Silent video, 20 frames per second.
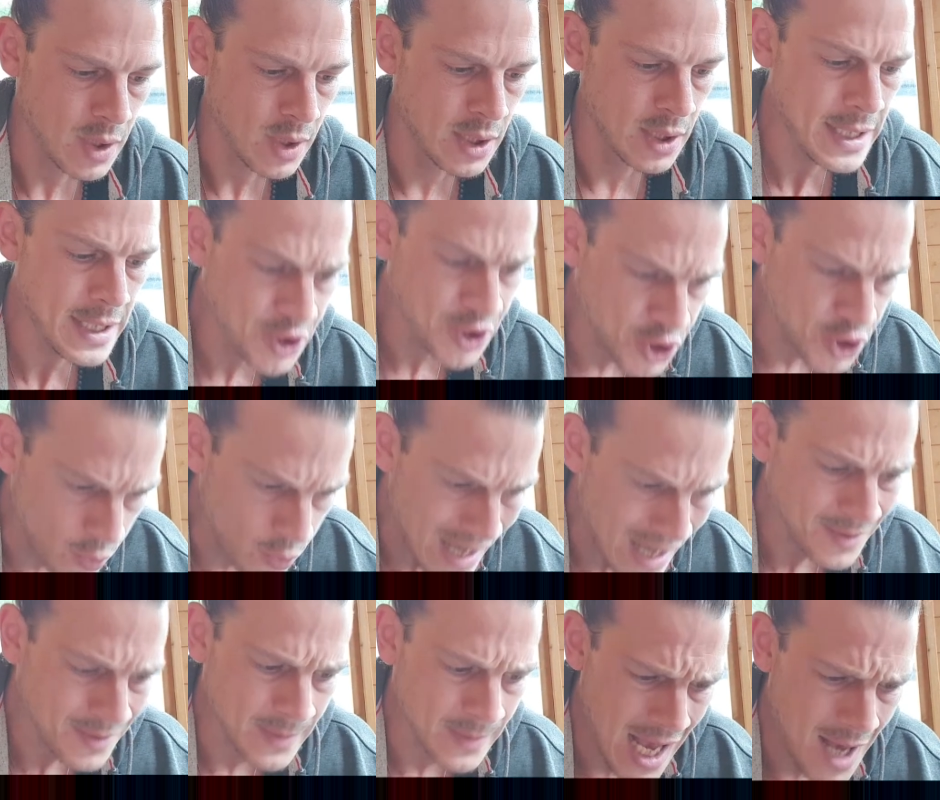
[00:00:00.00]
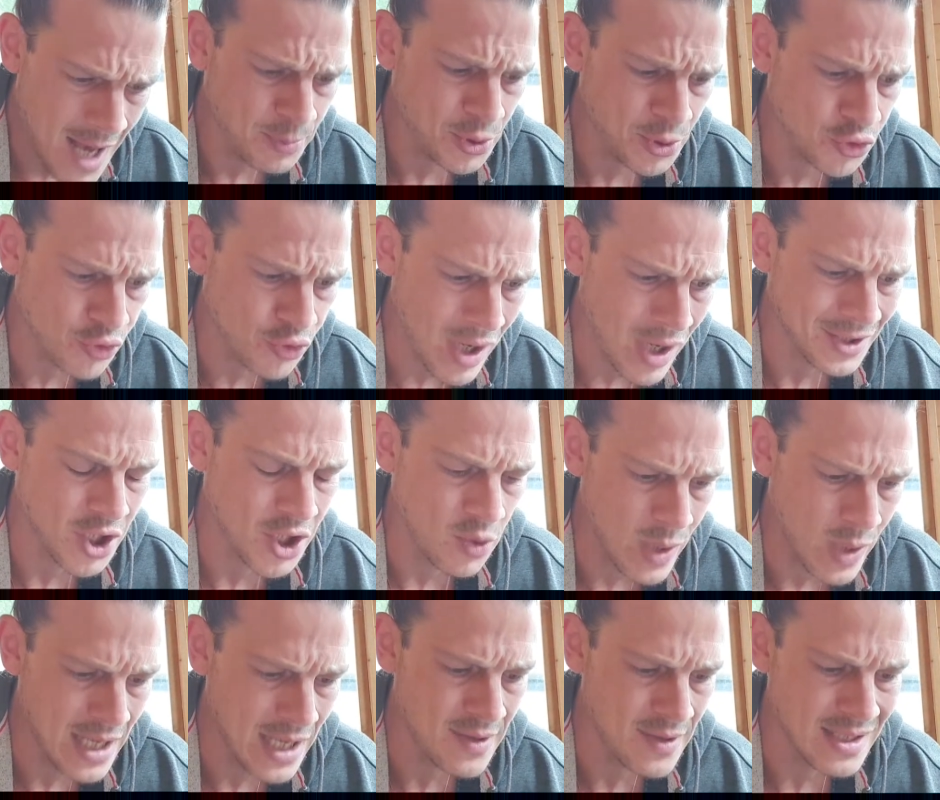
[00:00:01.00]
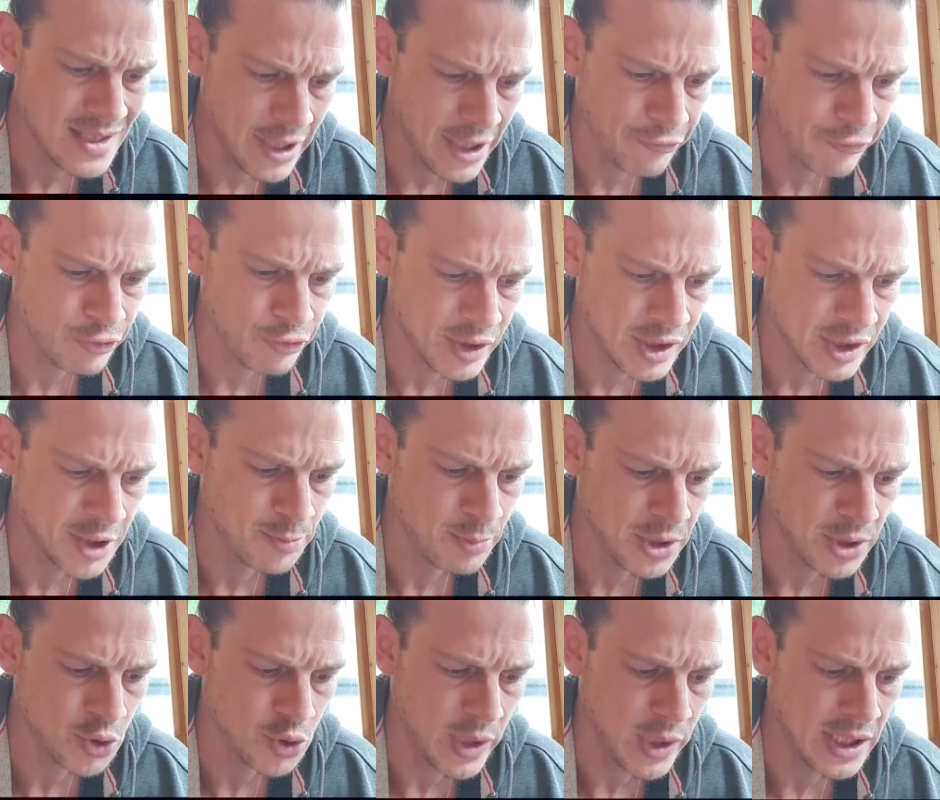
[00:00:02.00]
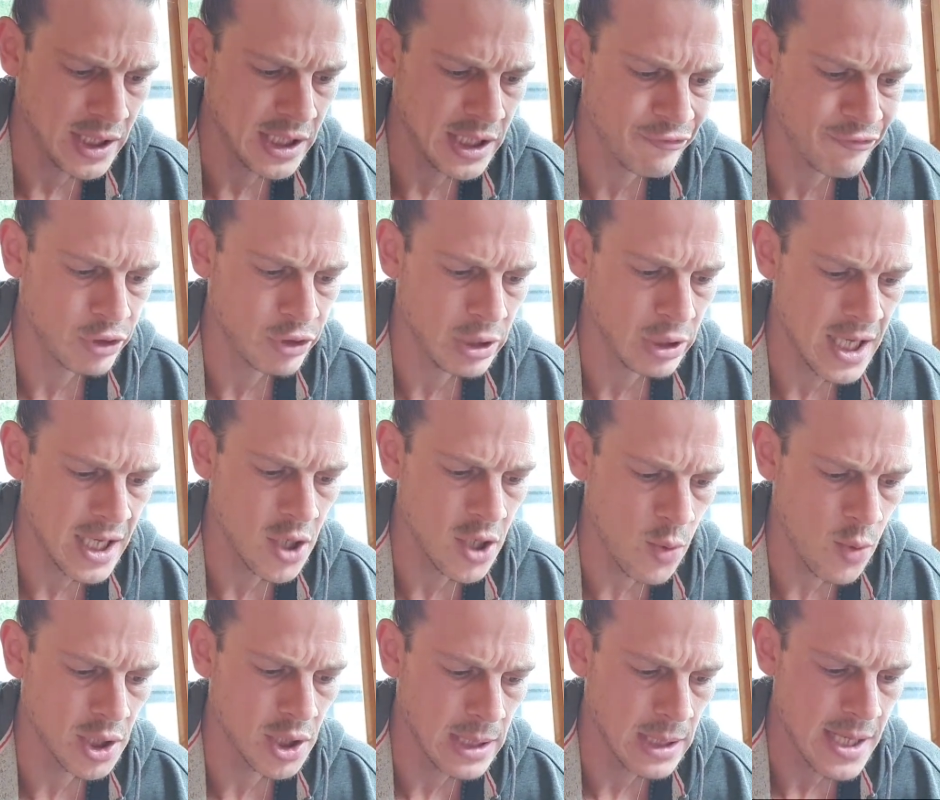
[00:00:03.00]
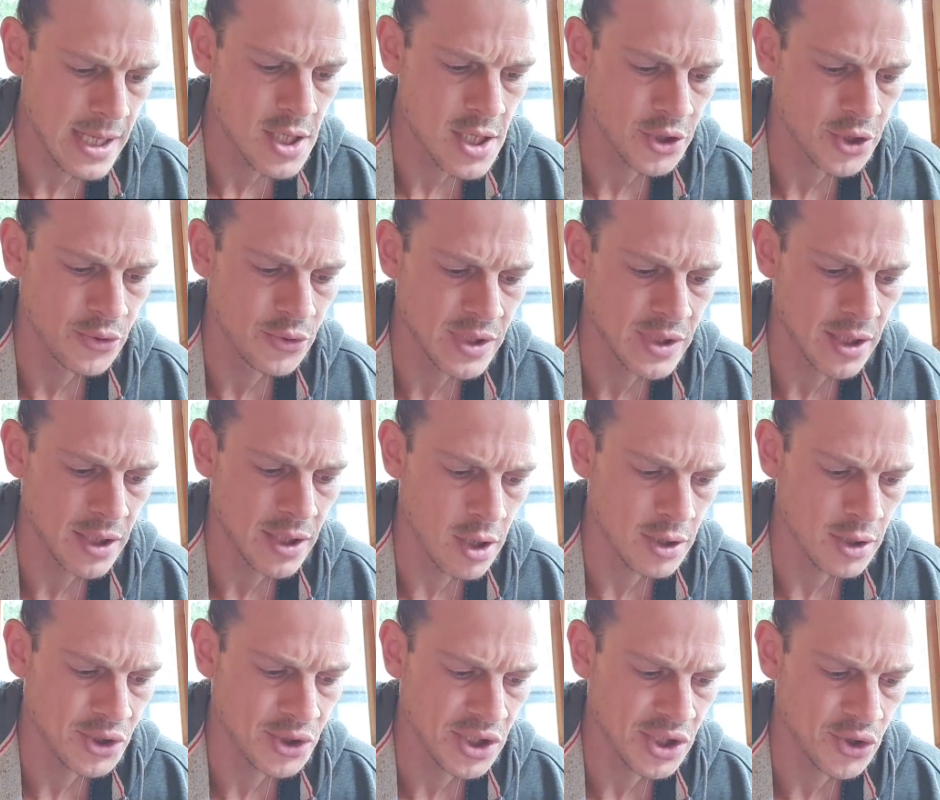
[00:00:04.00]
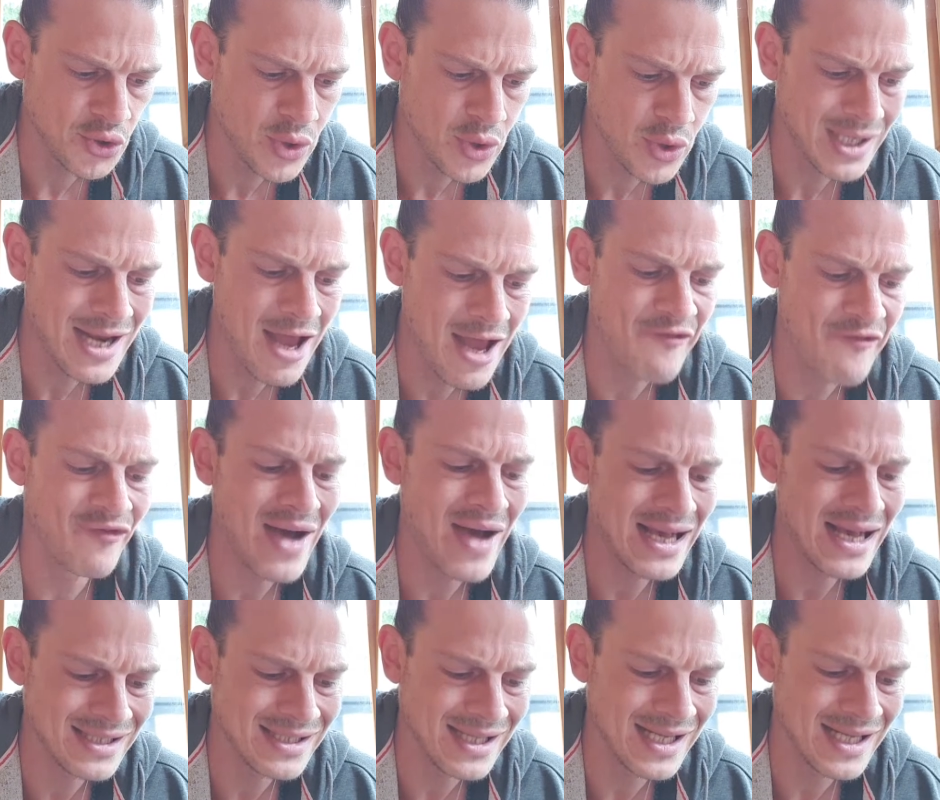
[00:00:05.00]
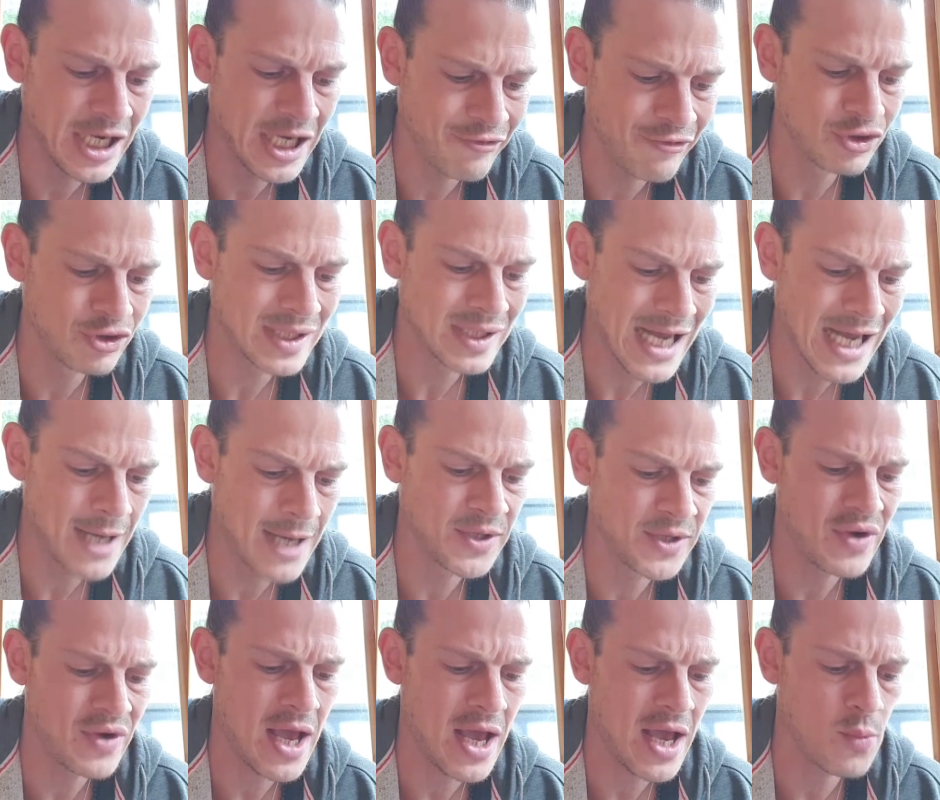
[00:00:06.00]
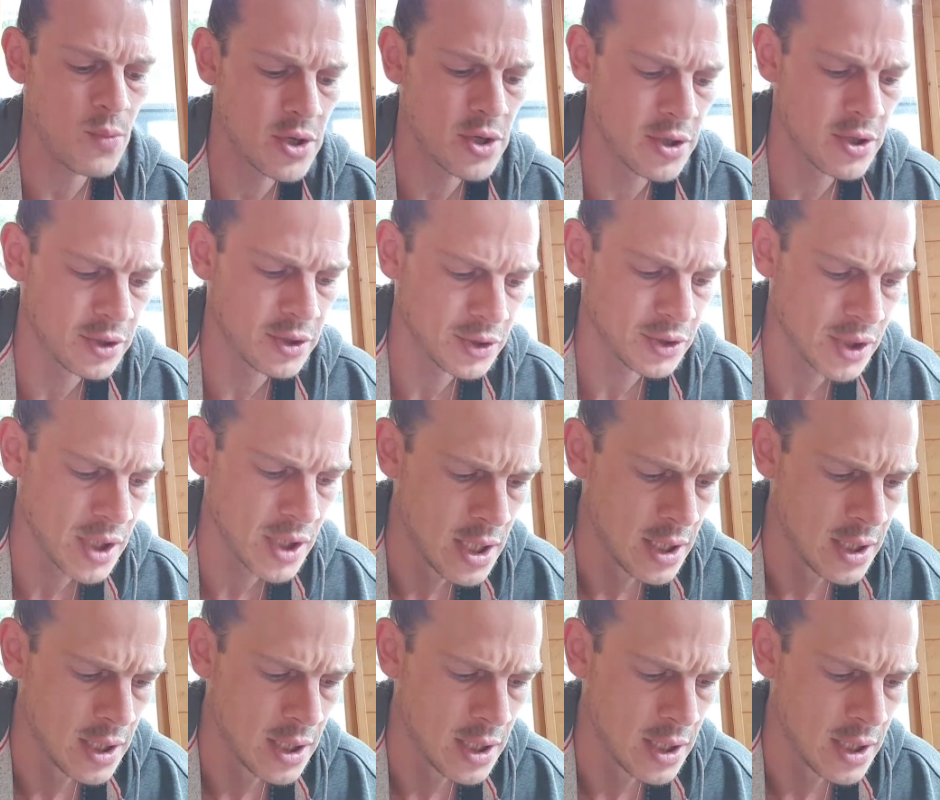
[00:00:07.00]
is to ab abstract away the differences between different layer one and layer two technologies to connect vastly different types of networks.